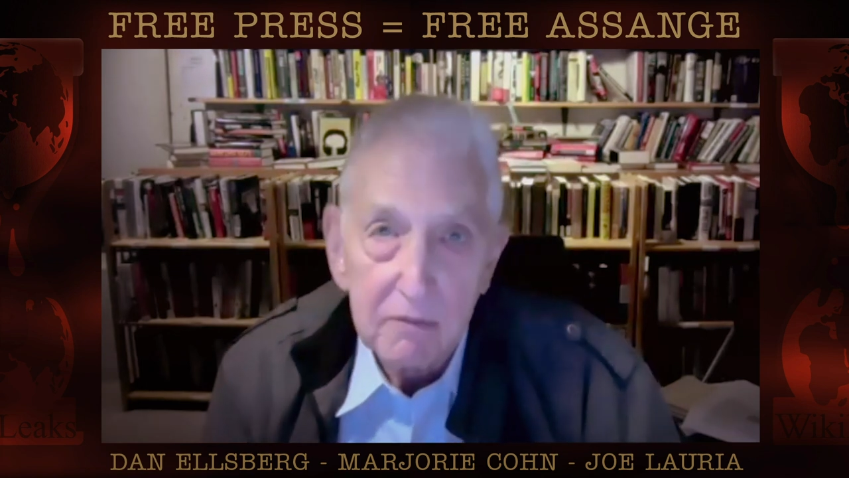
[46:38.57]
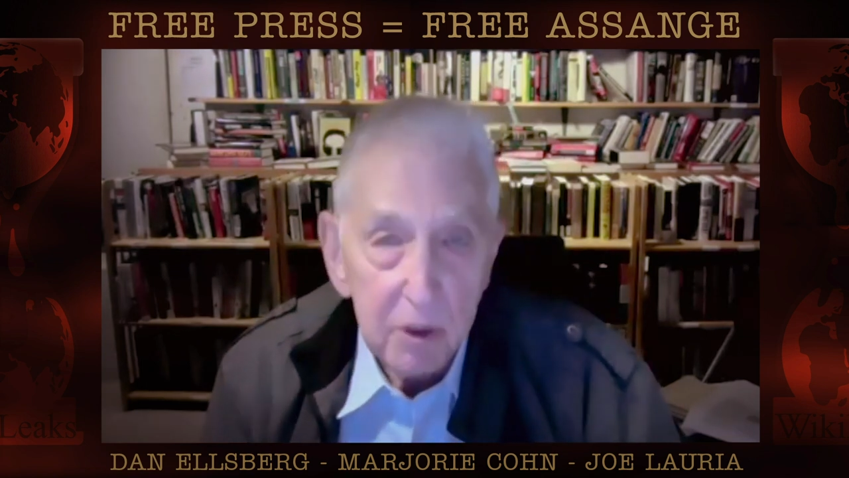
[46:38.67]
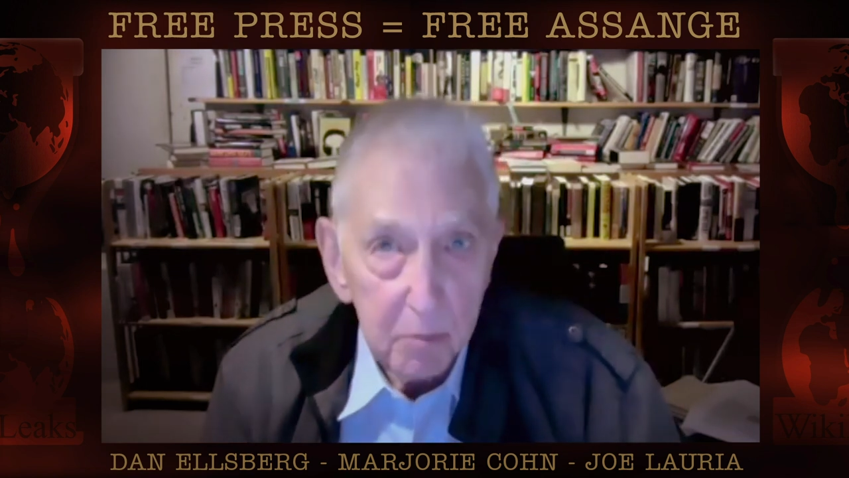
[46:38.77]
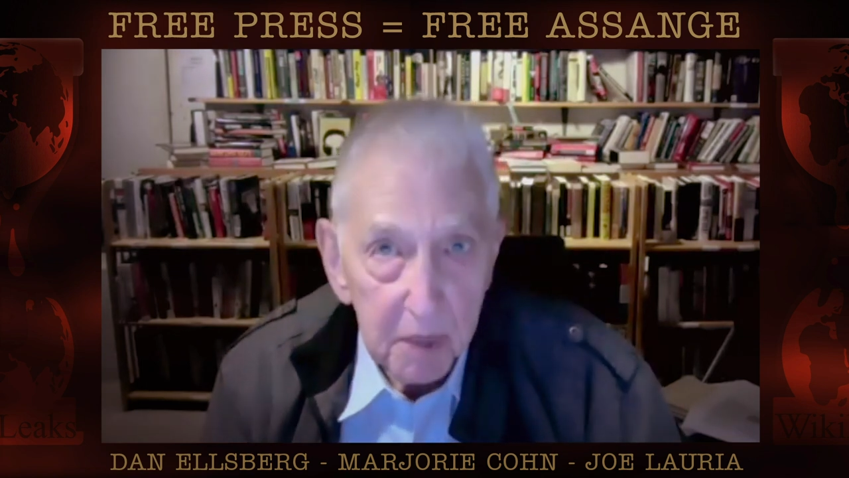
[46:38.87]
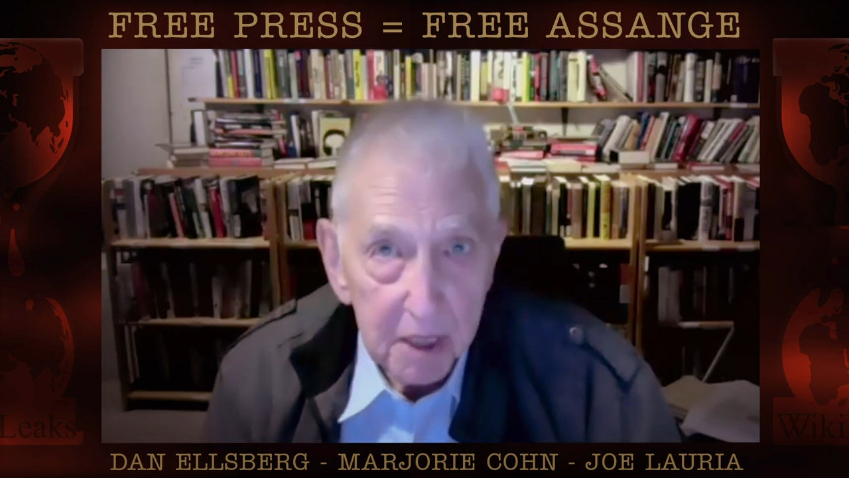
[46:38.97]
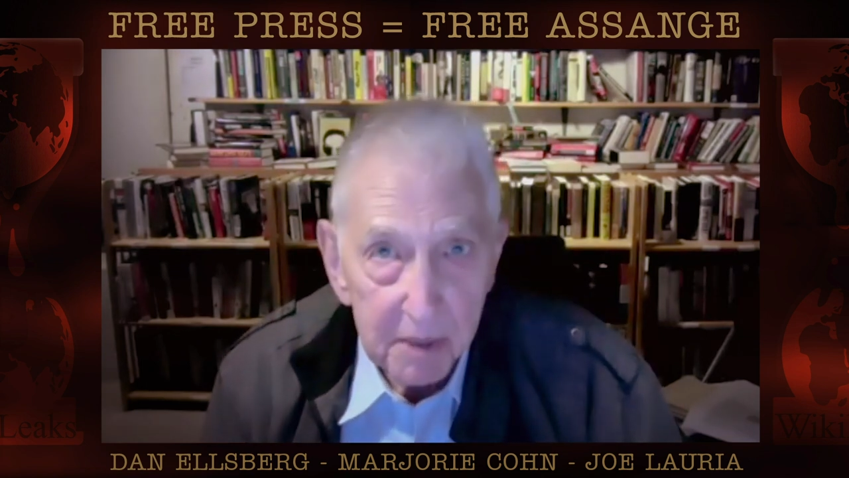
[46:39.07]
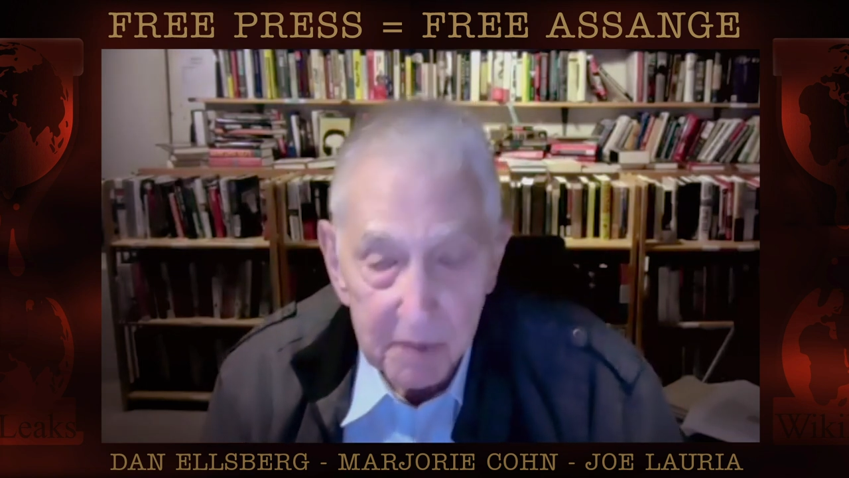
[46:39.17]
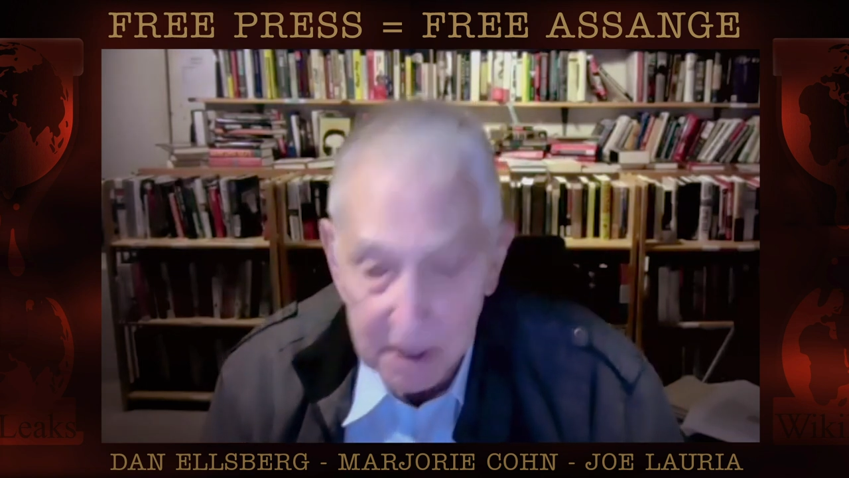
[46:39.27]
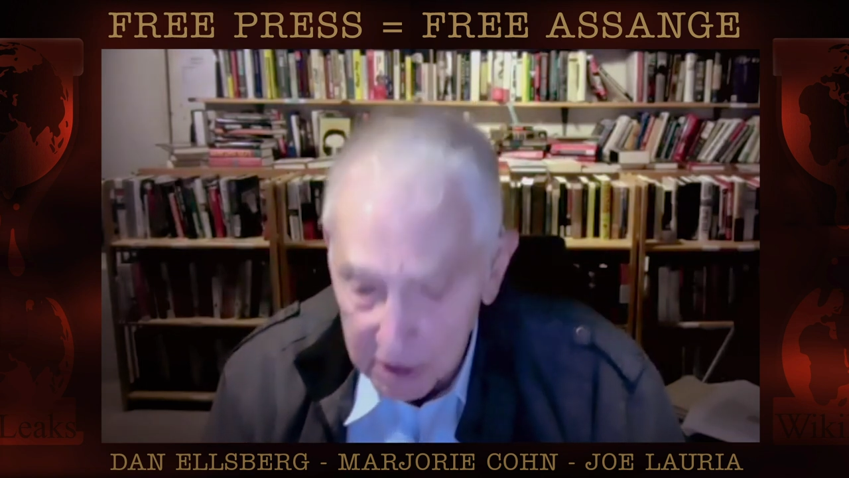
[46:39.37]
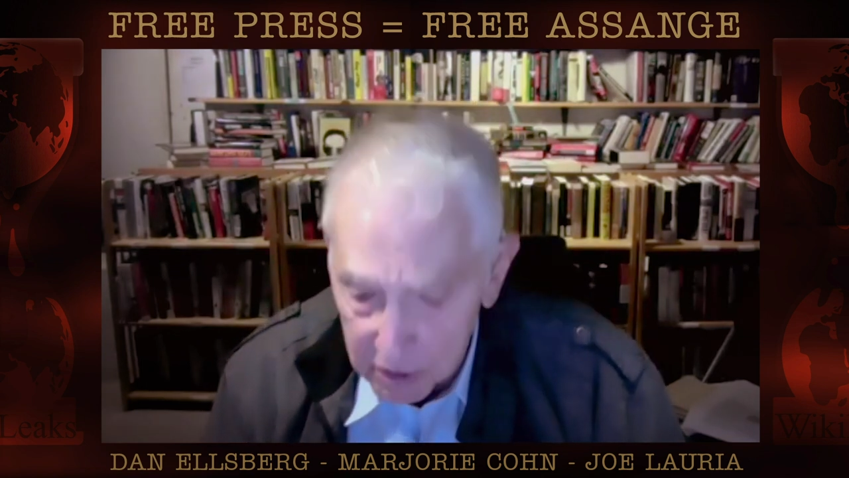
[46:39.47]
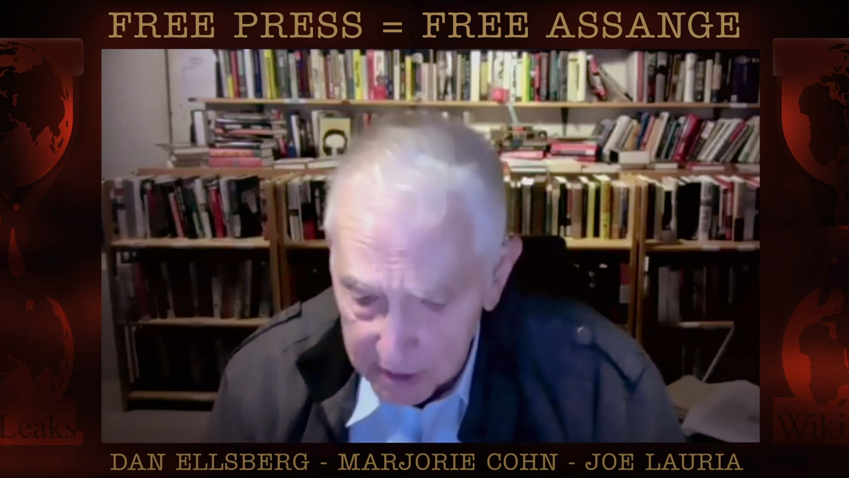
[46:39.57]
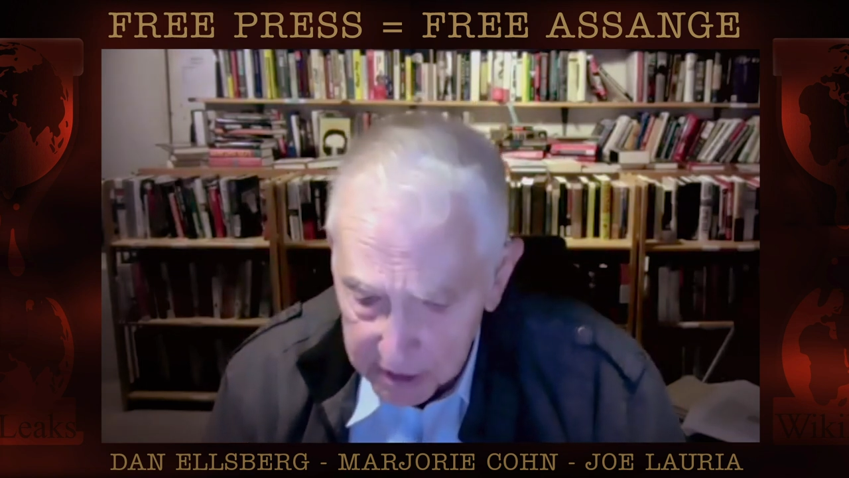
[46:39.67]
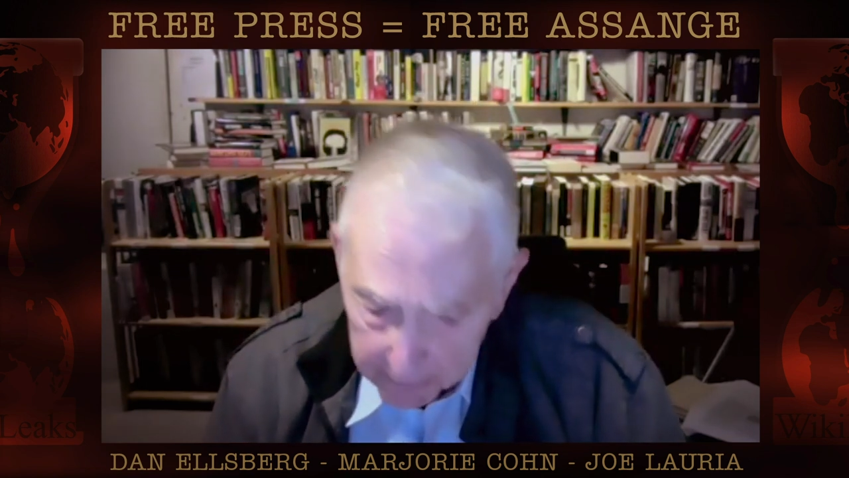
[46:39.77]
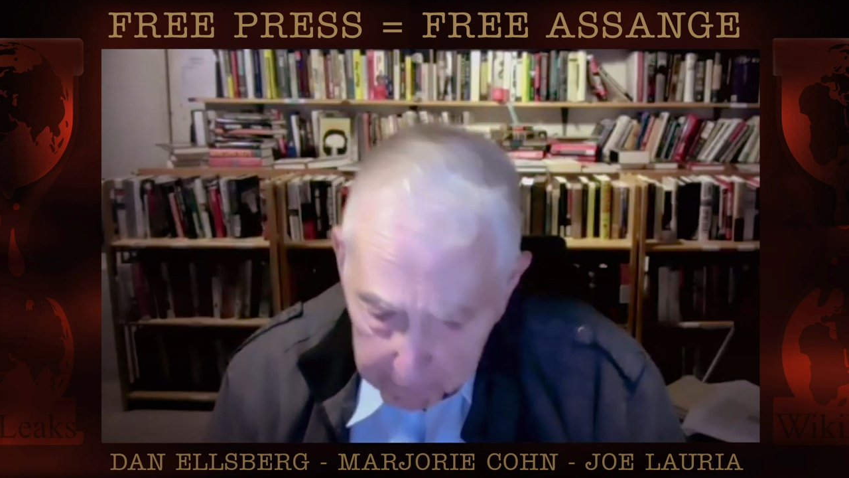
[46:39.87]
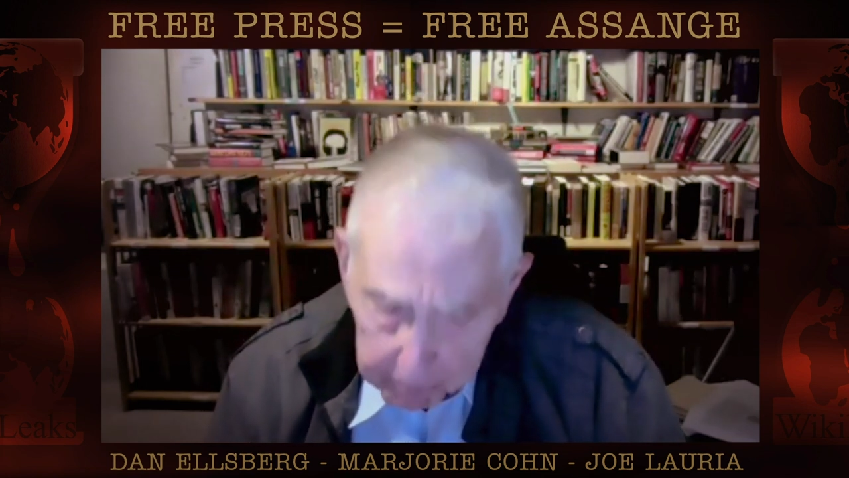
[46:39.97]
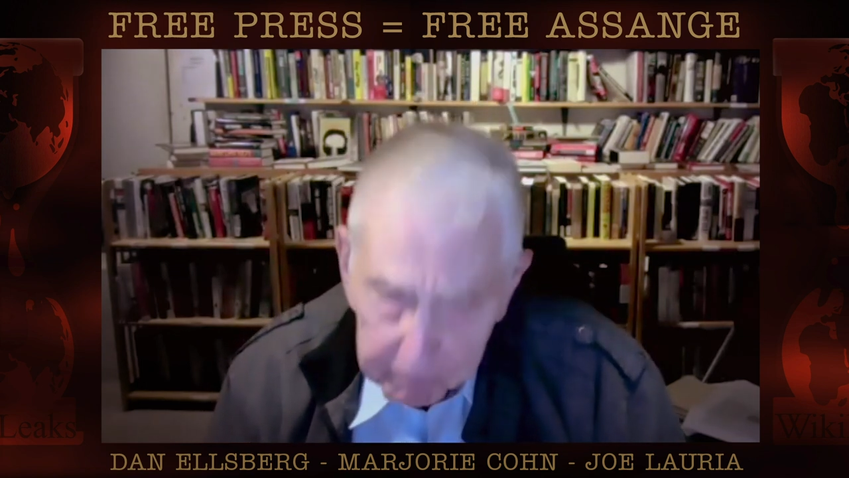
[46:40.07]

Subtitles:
of the Obama administration.